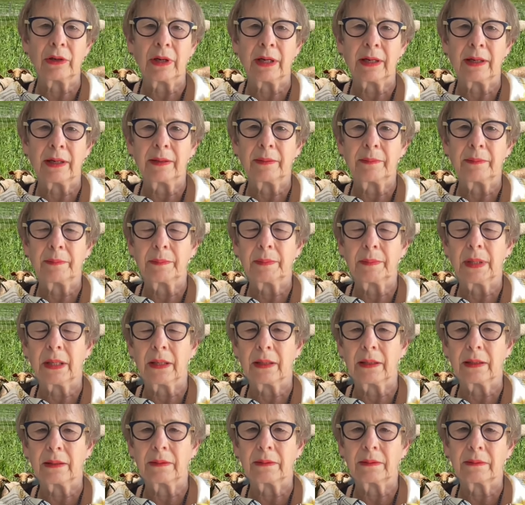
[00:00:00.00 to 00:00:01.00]
um,
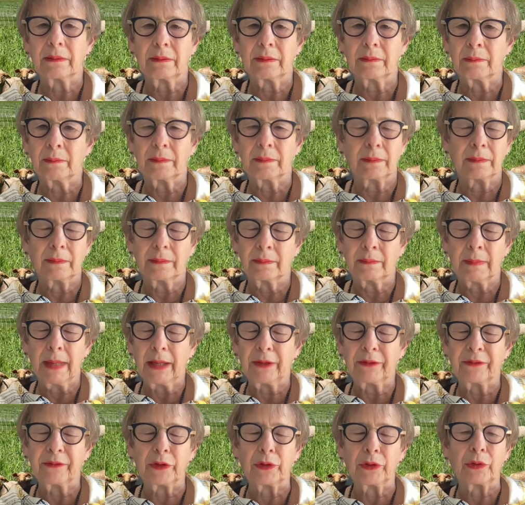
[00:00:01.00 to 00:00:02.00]
uh,
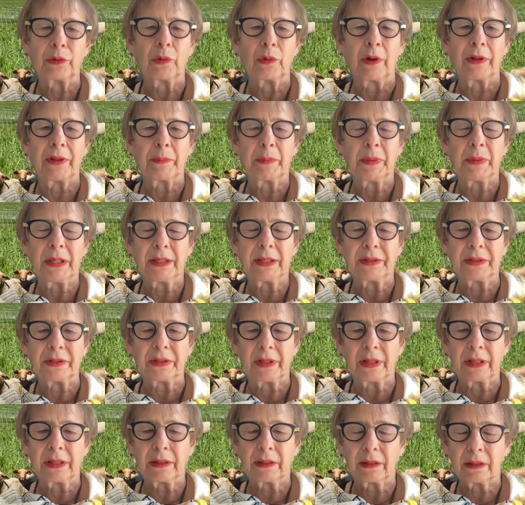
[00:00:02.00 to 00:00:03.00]
Mountain View on the
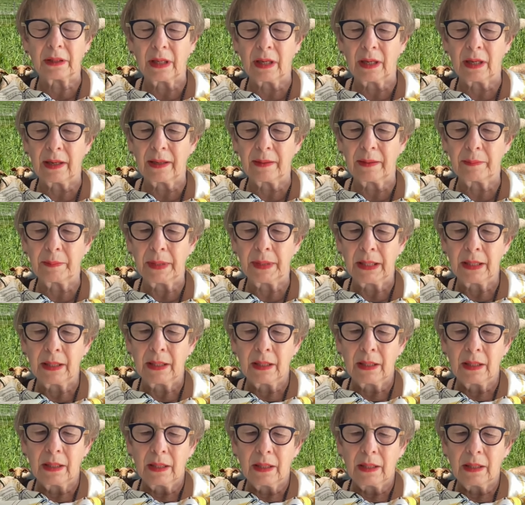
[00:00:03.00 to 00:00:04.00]
peninsula, um,
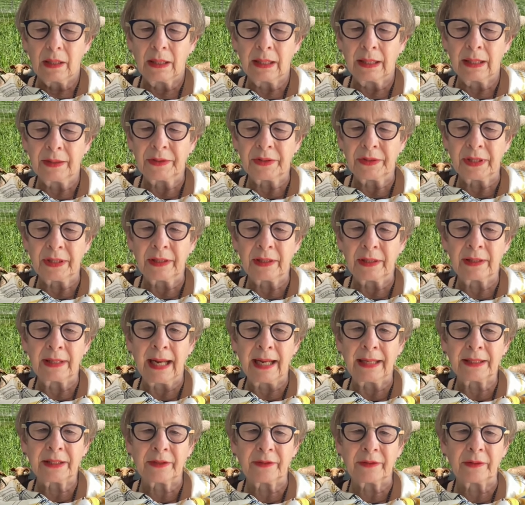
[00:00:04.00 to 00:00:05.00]
is a
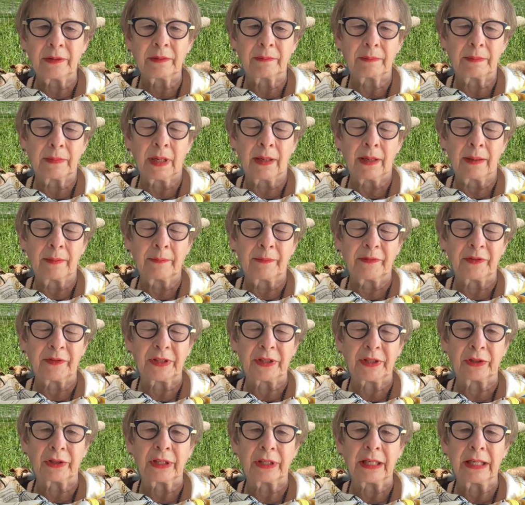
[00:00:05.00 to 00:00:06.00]
NASA um,
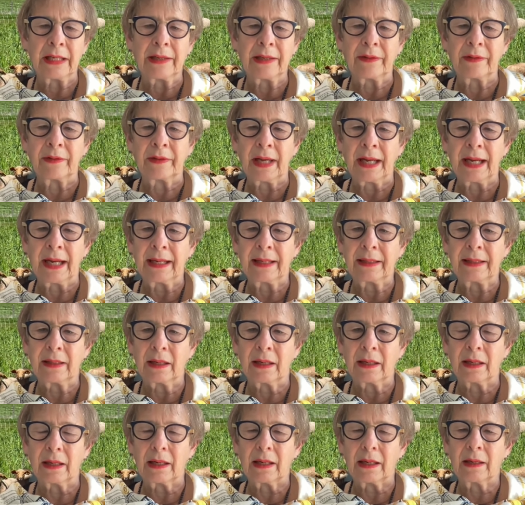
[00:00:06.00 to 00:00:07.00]
facility that
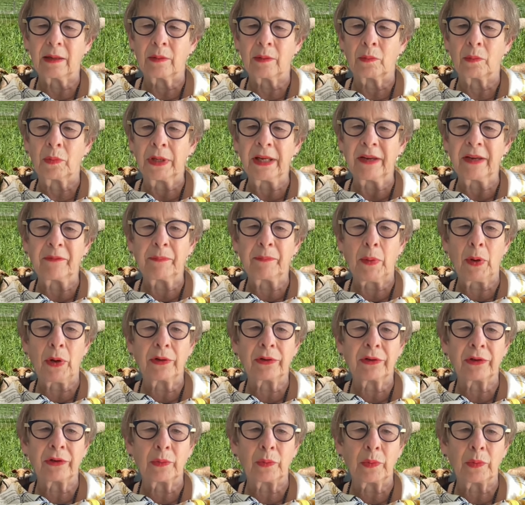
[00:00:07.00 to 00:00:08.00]
we have
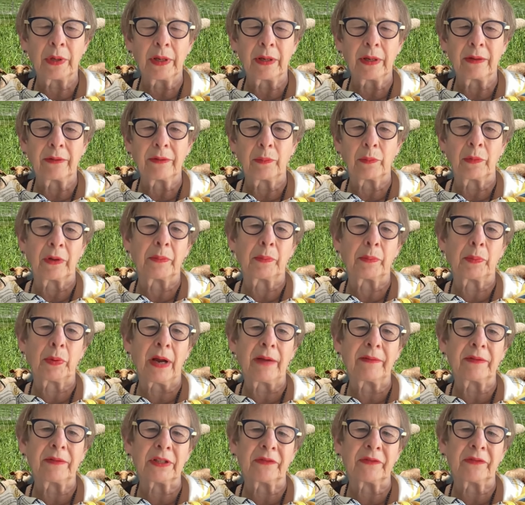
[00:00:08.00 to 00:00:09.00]
partnered with with
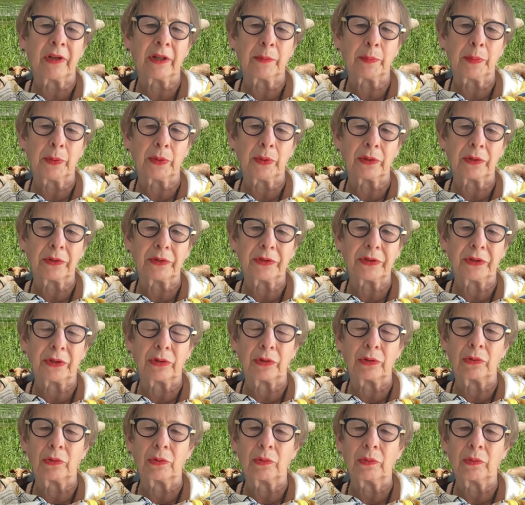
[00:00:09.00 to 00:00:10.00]
private developers
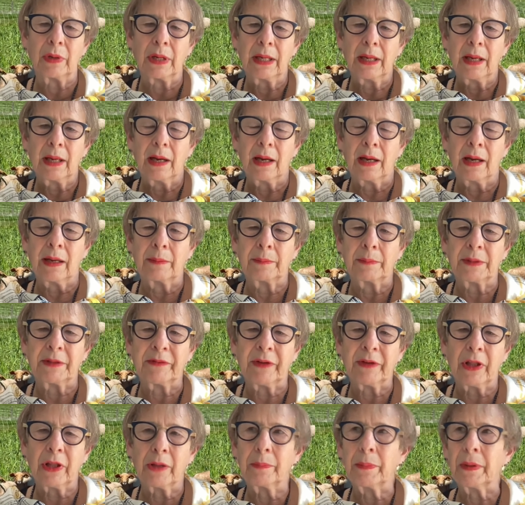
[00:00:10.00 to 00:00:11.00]
to um,
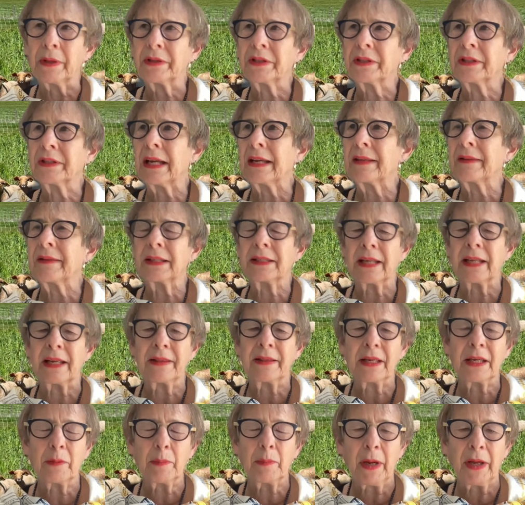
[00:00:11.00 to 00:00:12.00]
develop a site that's I
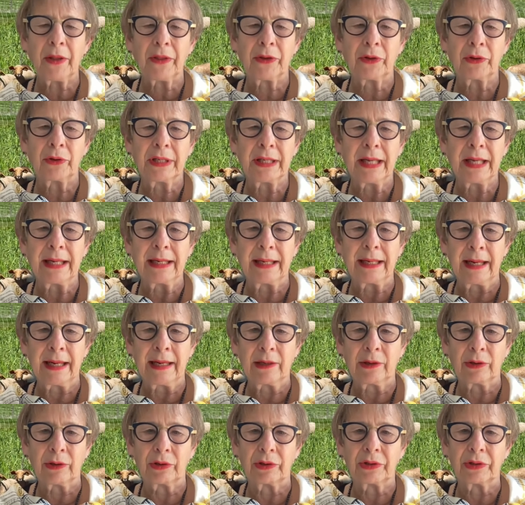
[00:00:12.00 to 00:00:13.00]
think about 38
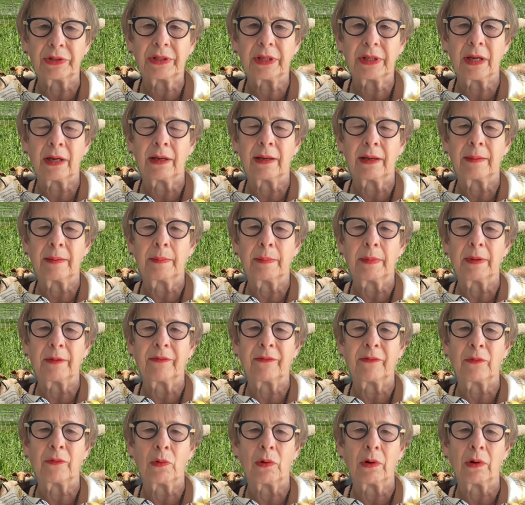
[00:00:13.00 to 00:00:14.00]
acres um,
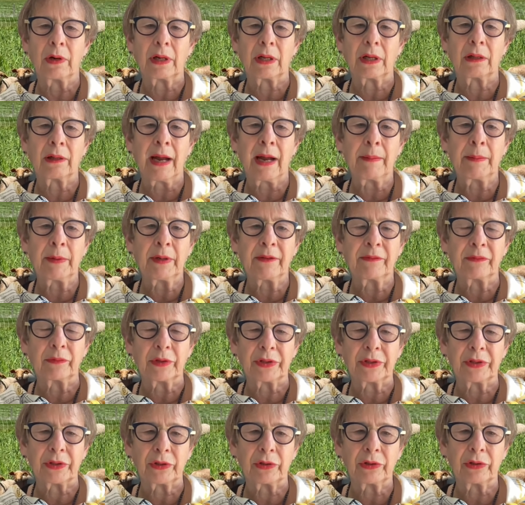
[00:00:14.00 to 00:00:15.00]
for collaborative
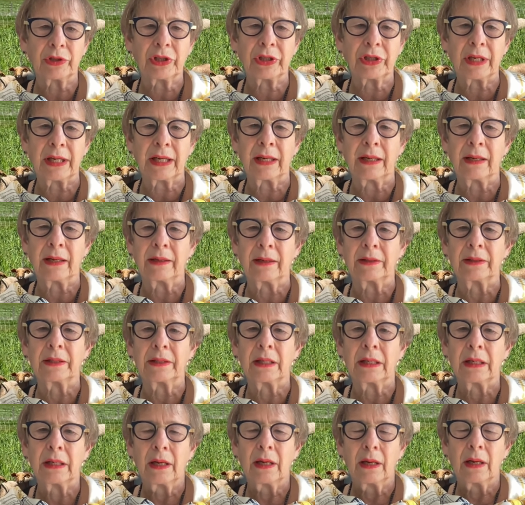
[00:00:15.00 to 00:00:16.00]
research
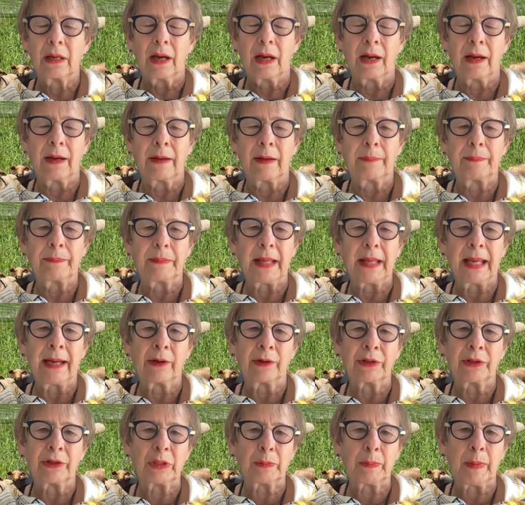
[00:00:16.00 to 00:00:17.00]
in
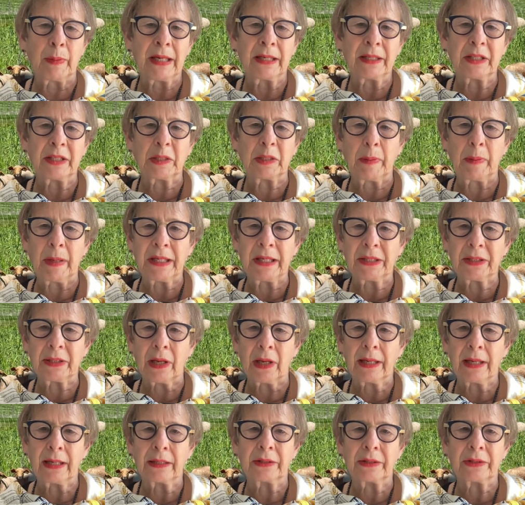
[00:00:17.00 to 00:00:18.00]
aerospace, space
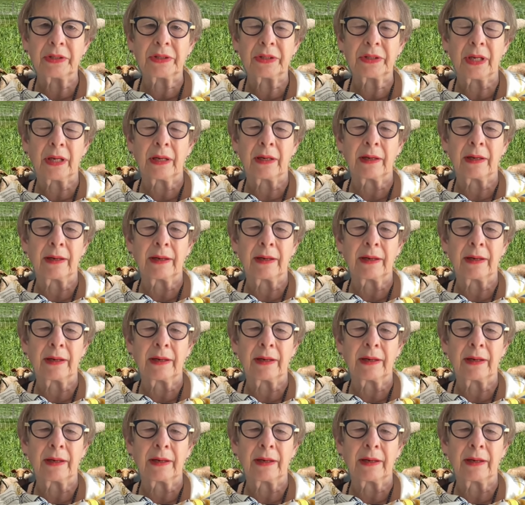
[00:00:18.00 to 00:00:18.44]
science,